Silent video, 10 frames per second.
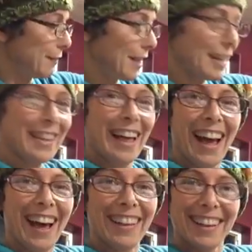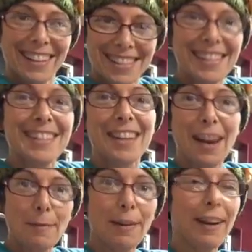like that, like a C
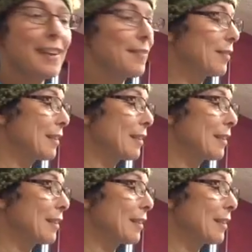shape, right?